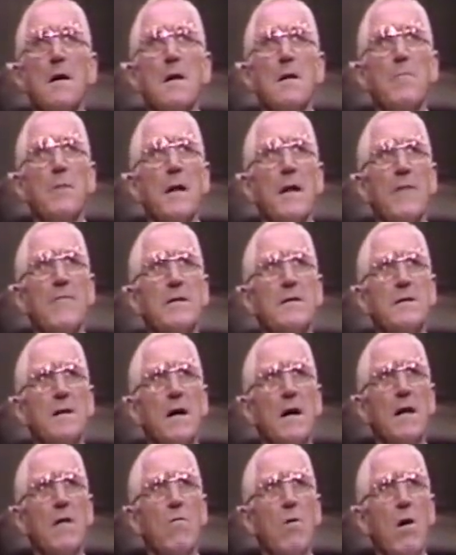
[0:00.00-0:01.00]
beloved
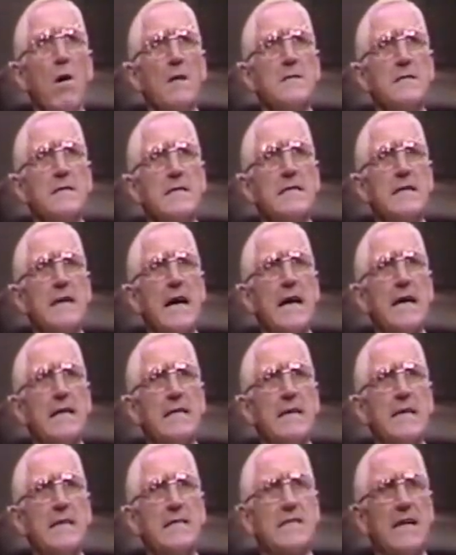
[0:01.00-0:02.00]
Charlie Ross. He
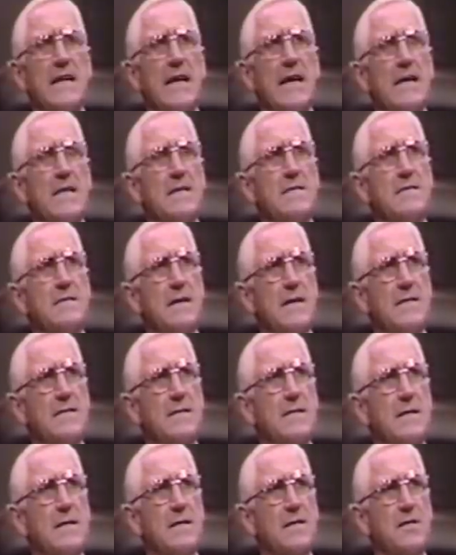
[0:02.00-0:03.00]
died yesterday at his
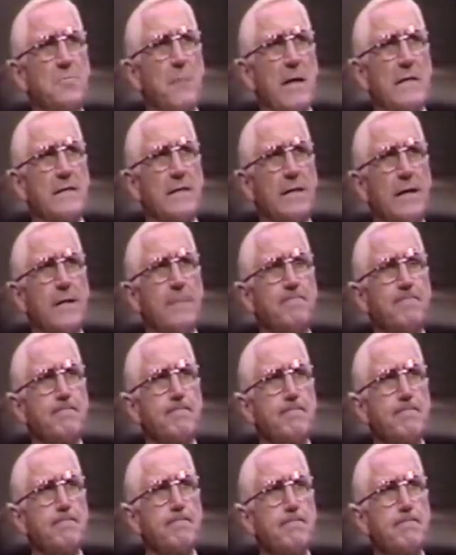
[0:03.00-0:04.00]
desk unexpectedly.
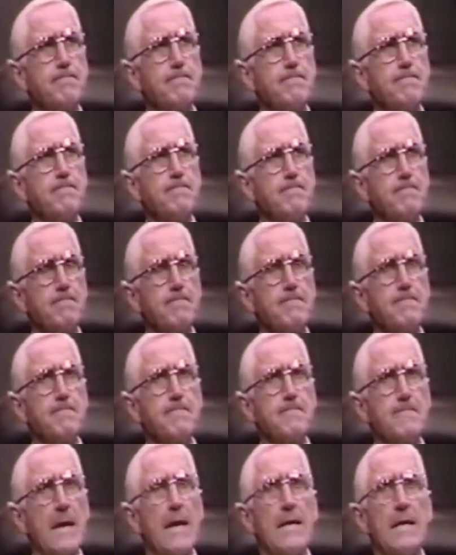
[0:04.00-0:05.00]

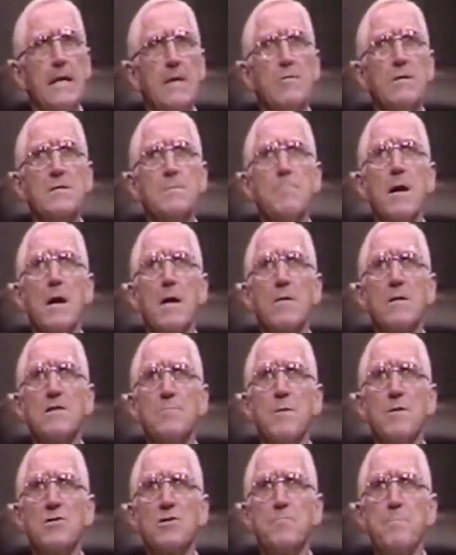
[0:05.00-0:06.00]
And he was
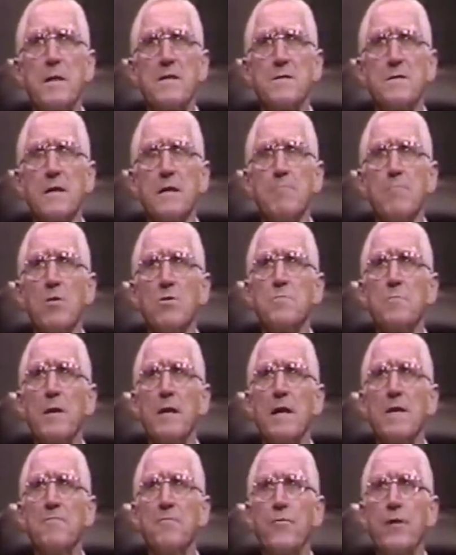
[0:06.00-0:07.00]
Margaret's most special and most
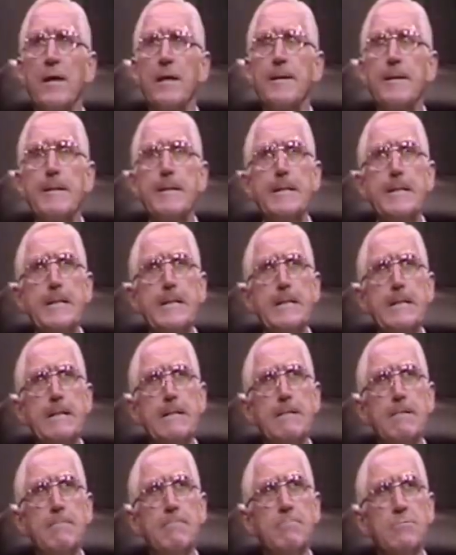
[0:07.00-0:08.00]
beloved friend.
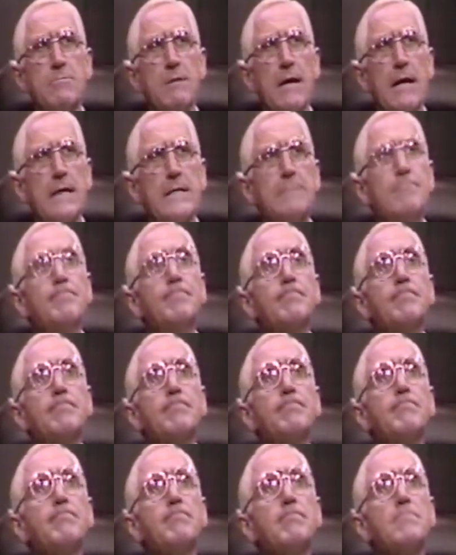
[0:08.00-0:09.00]
And when I
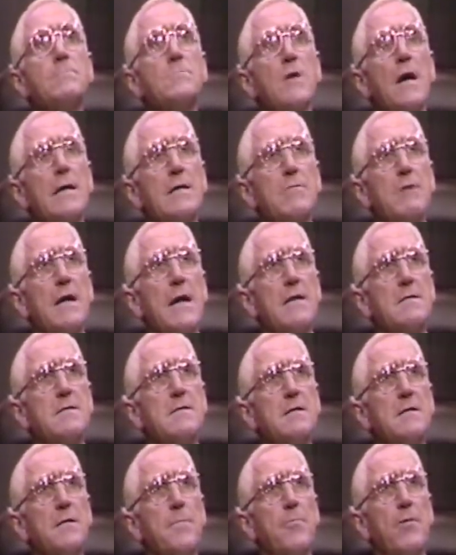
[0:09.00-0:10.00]
tried to
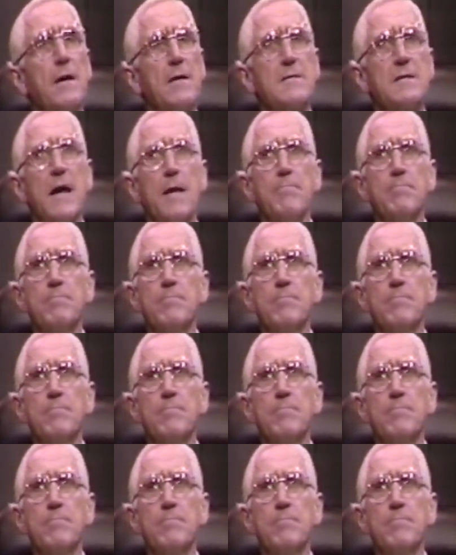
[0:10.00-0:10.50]
announce it to the press, well,